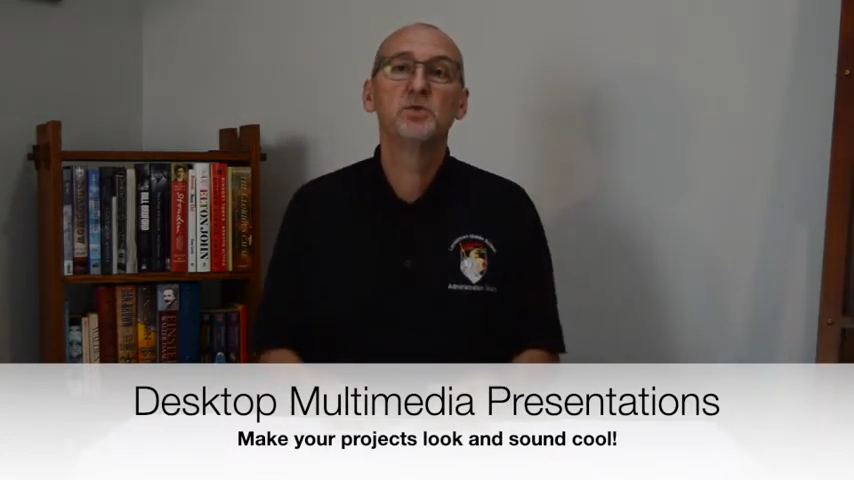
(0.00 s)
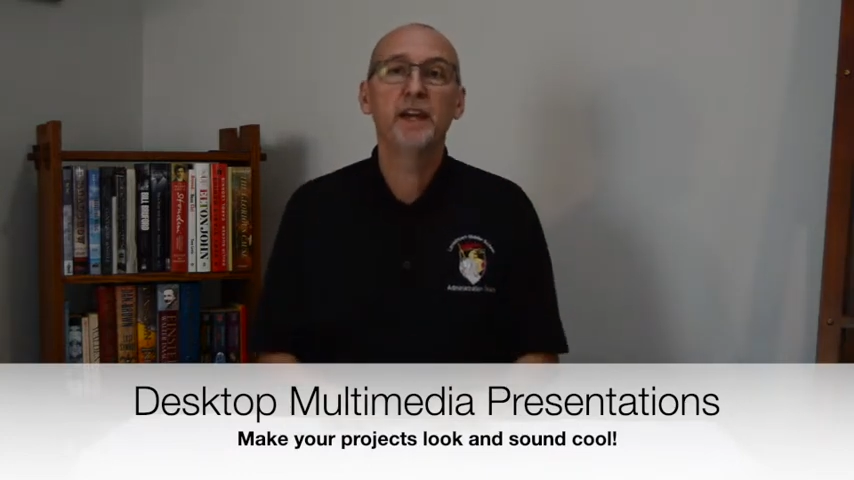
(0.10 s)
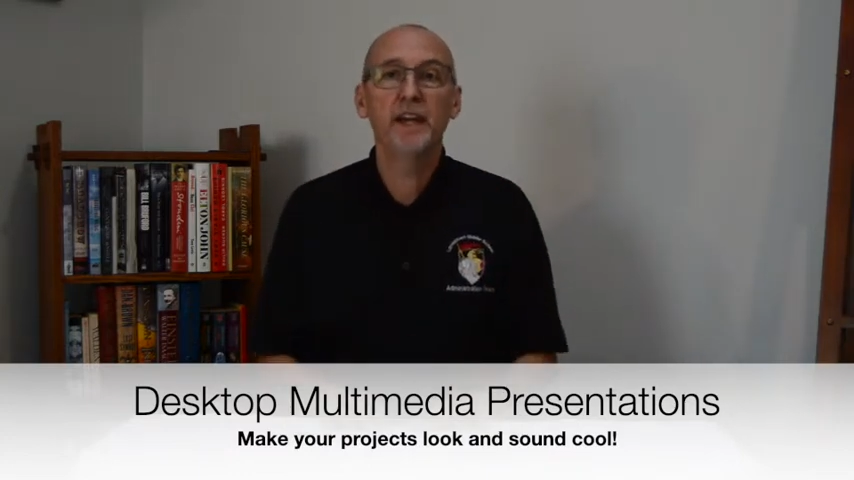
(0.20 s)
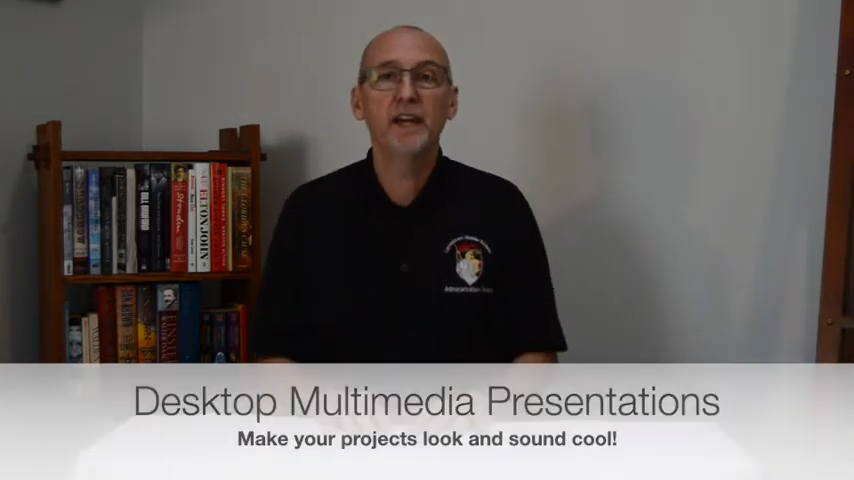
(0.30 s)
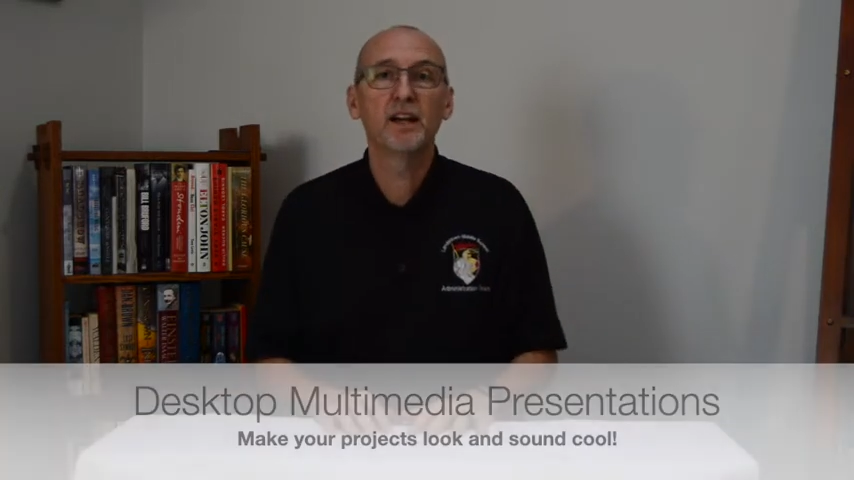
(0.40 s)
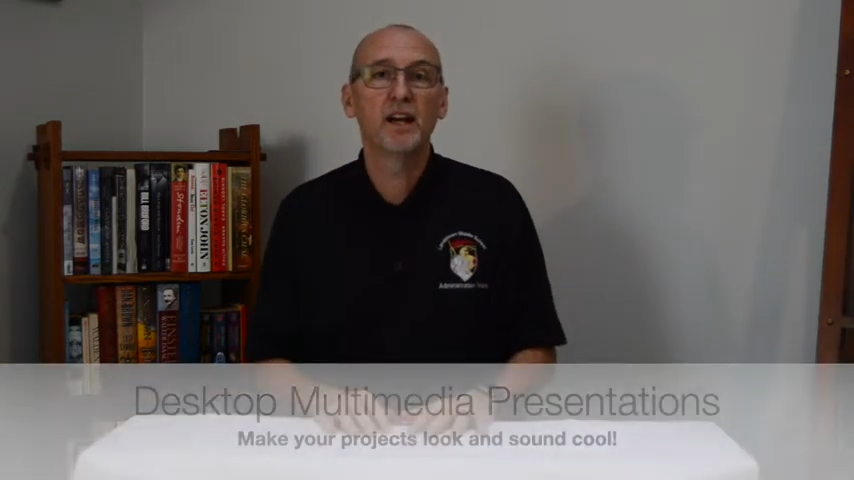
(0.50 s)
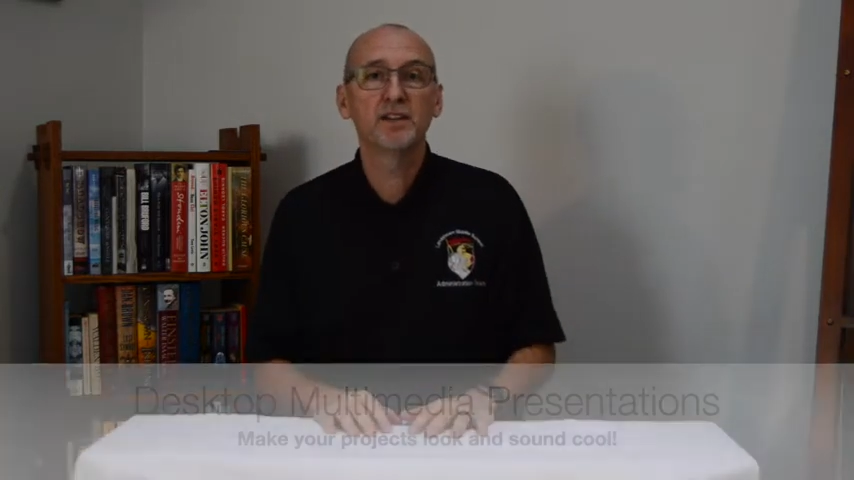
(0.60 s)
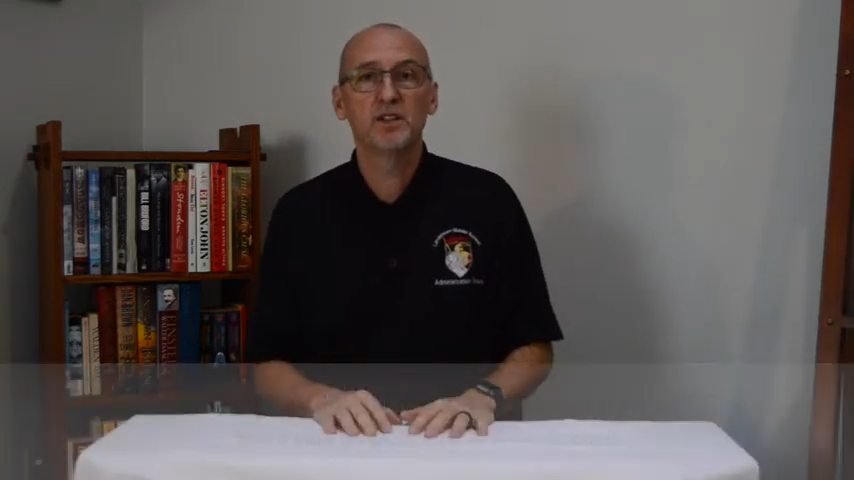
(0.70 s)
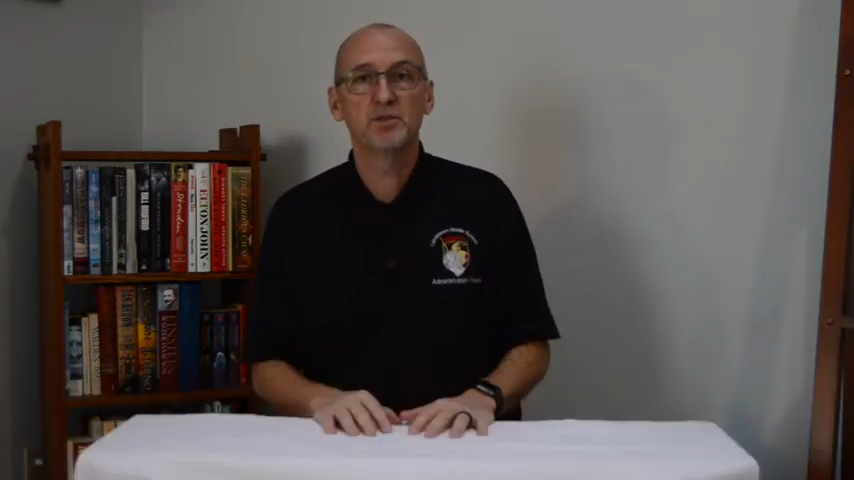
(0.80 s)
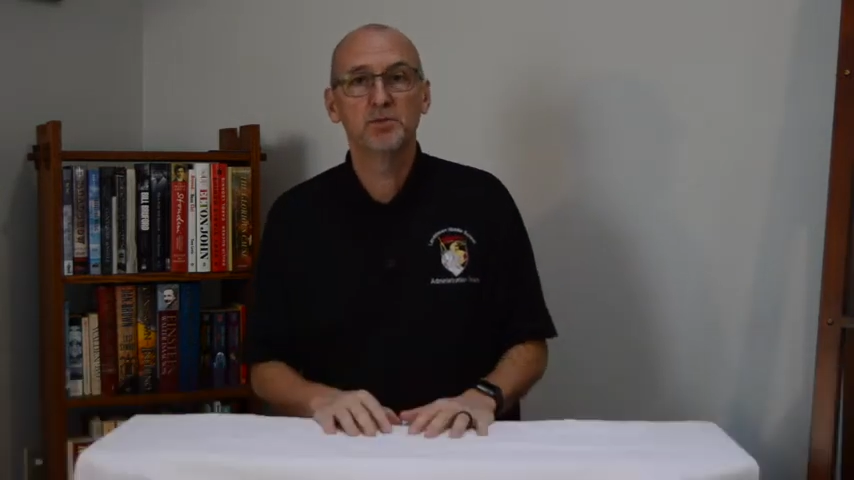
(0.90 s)
can on
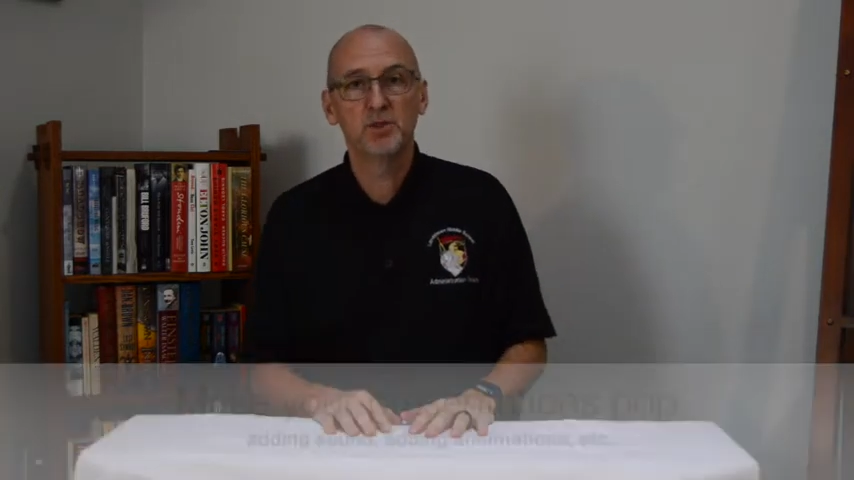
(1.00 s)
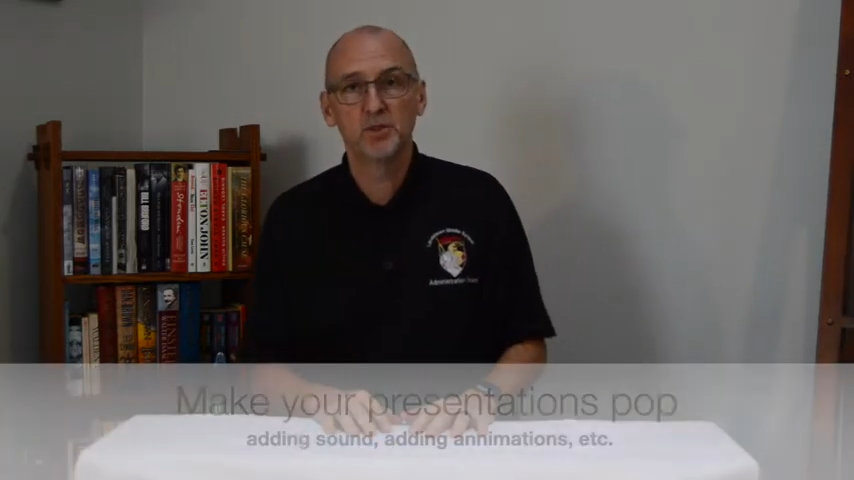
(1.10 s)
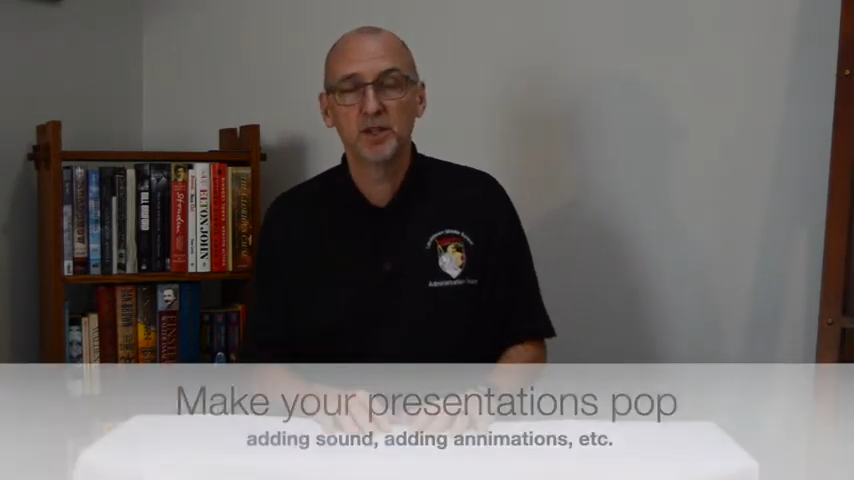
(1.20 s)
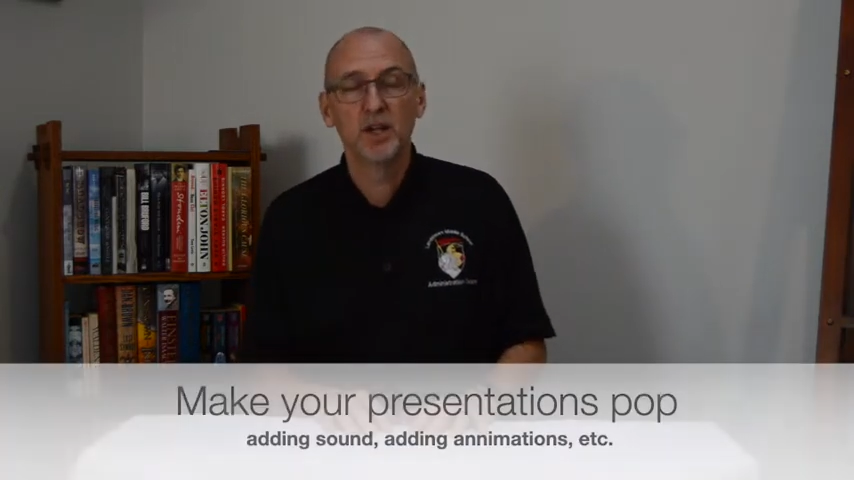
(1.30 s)
the computer,